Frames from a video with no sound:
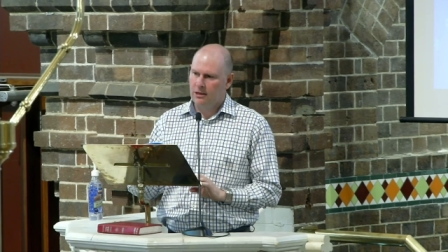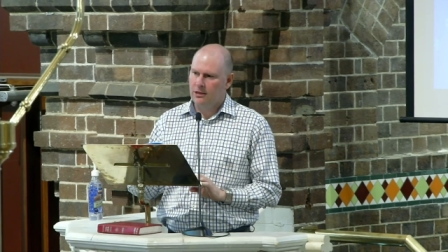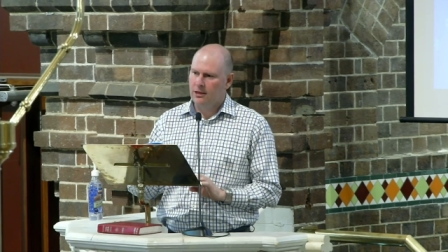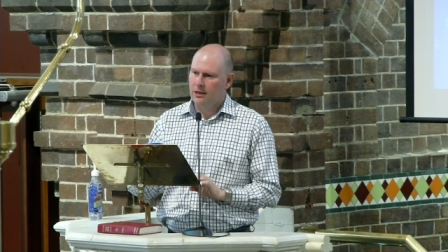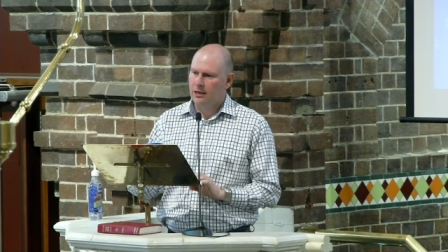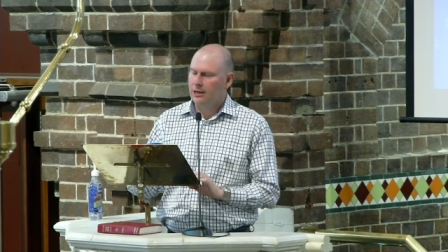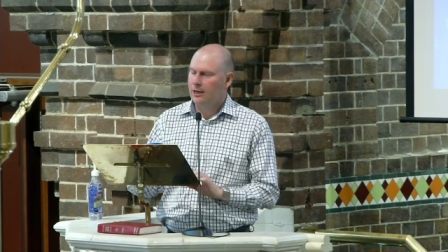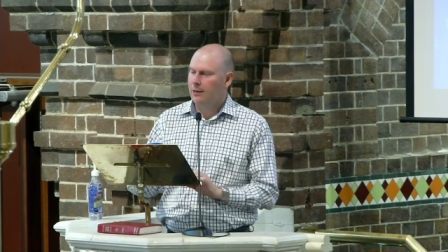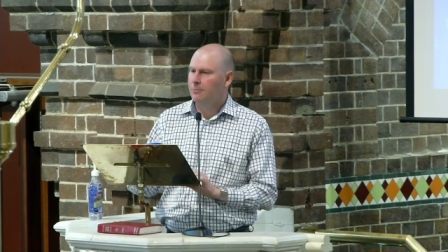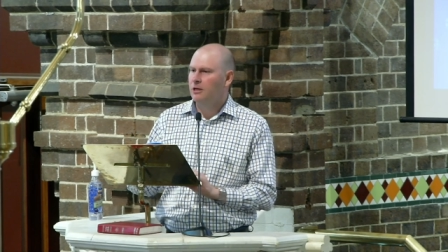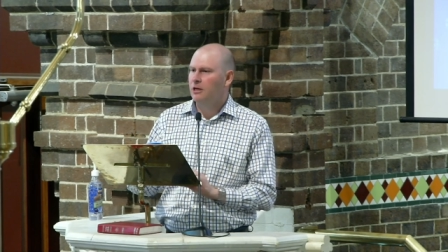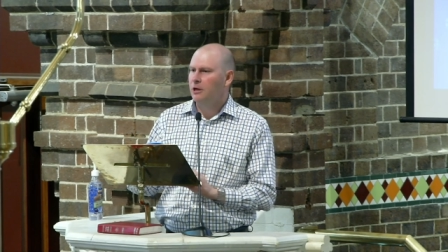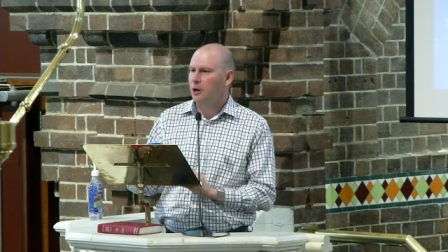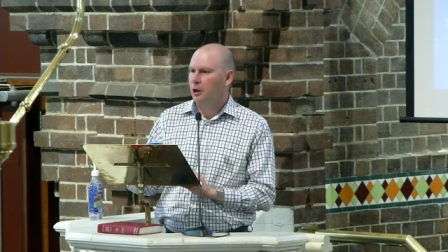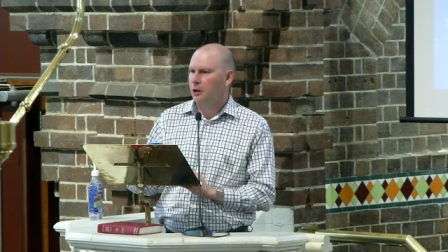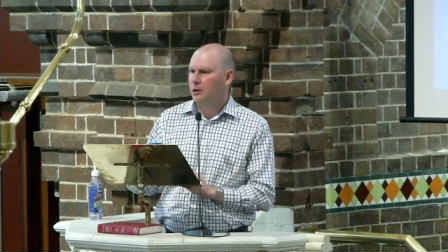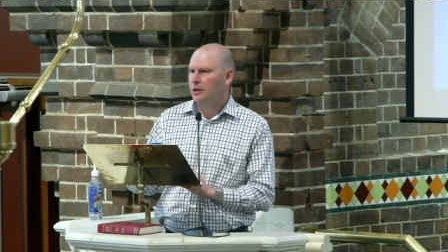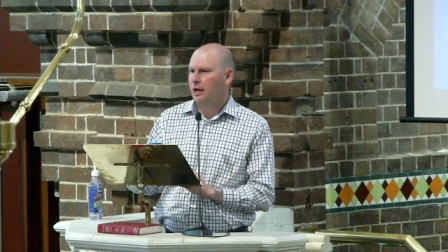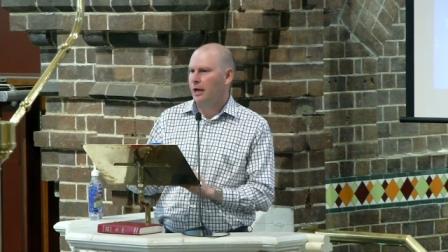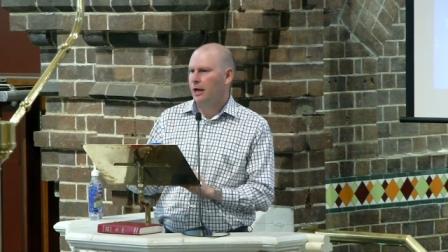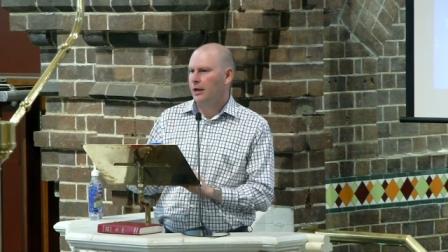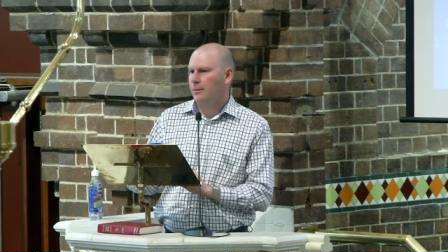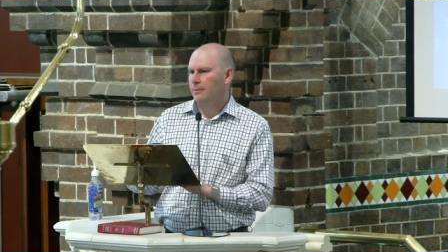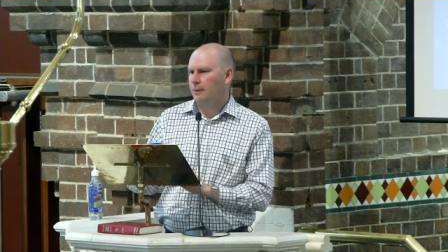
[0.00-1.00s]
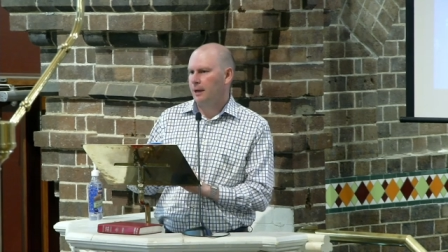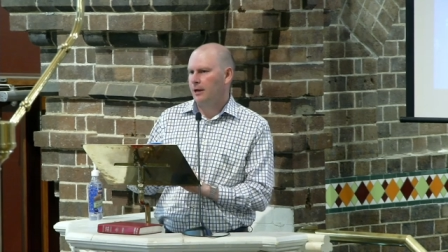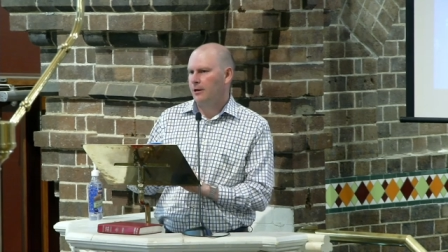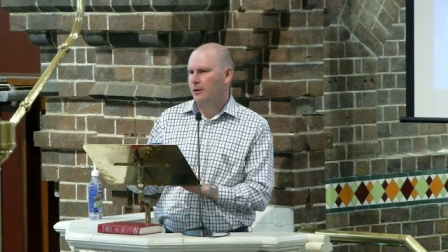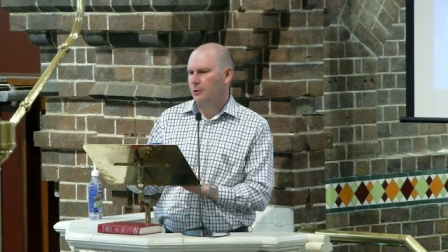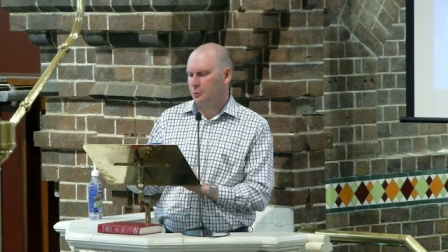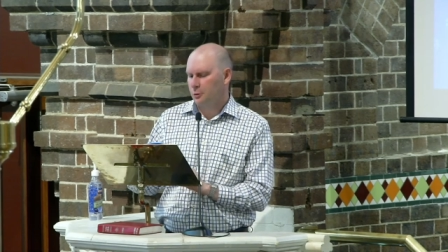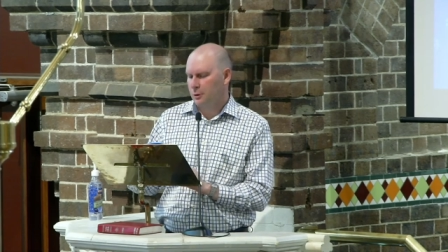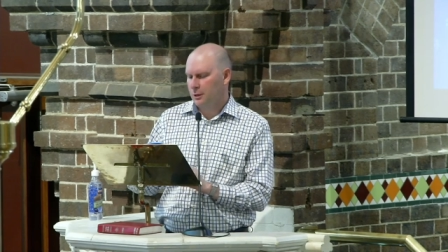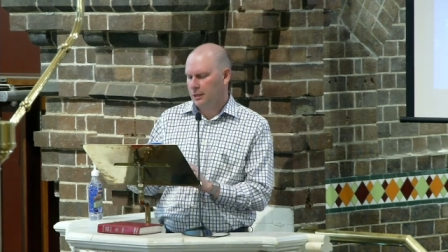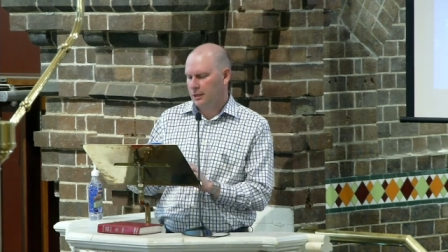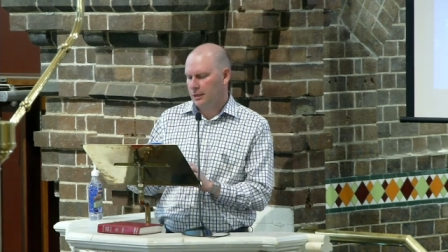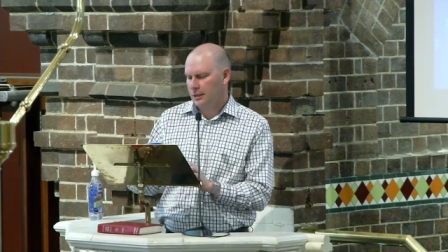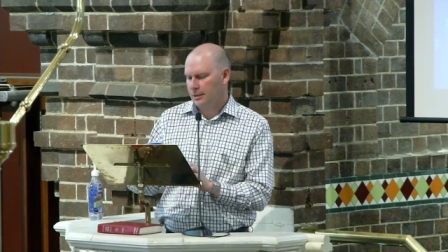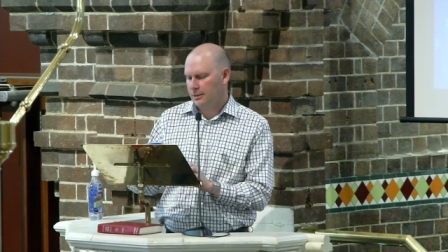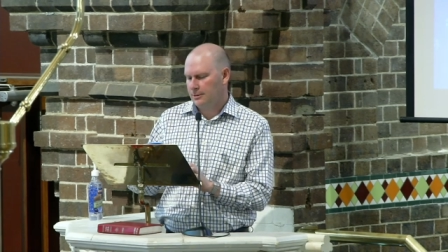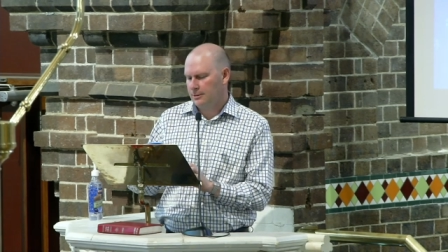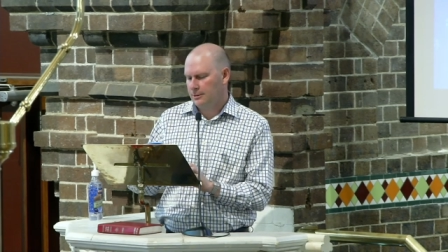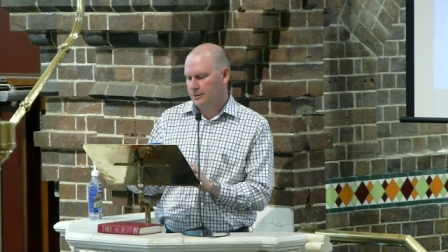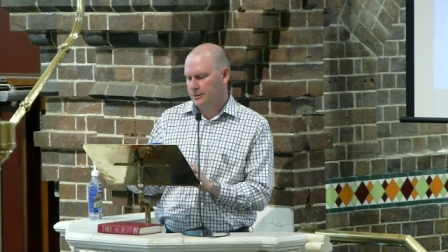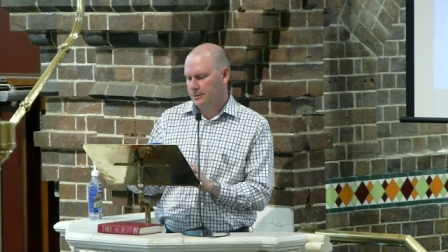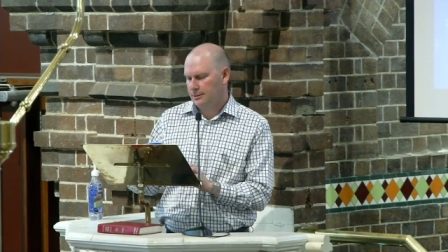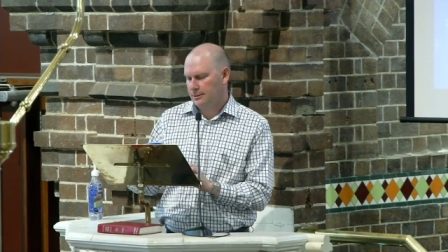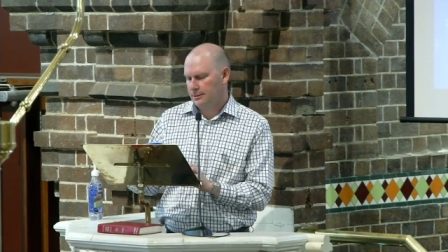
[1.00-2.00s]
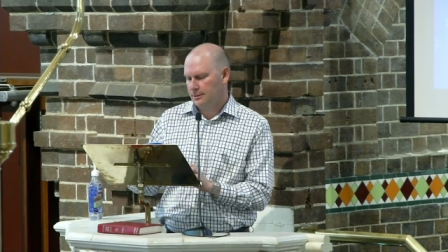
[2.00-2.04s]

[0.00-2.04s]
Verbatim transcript: there can be no doubt about who he is.